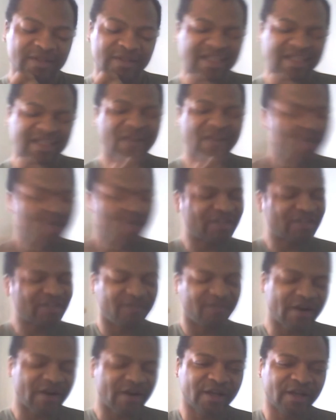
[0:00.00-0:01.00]
You know, that's a
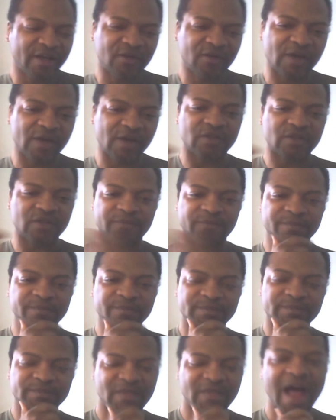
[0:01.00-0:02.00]
very good question.
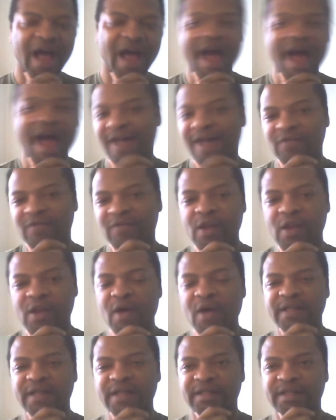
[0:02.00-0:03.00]
I have no
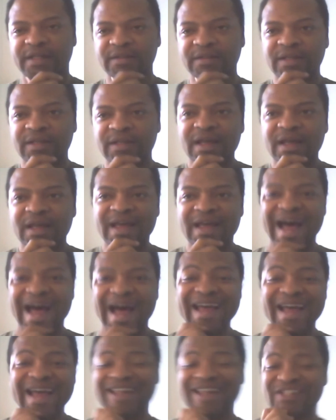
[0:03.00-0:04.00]
idea.
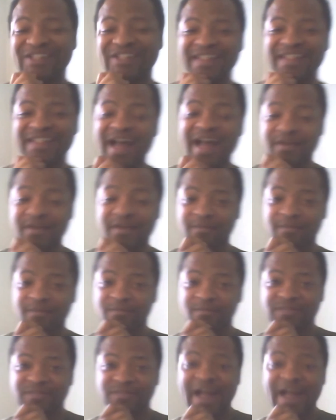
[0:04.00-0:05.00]
I actually got
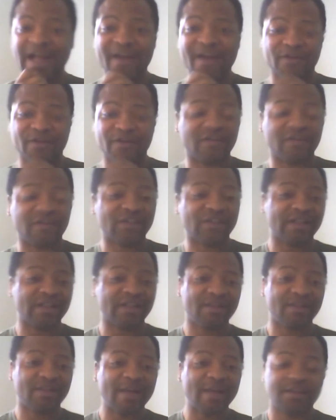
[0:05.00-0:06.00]
tired of listening
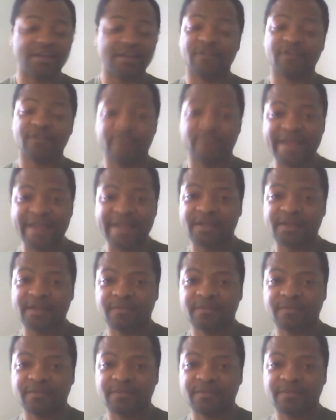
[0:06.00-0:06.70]
to myself speak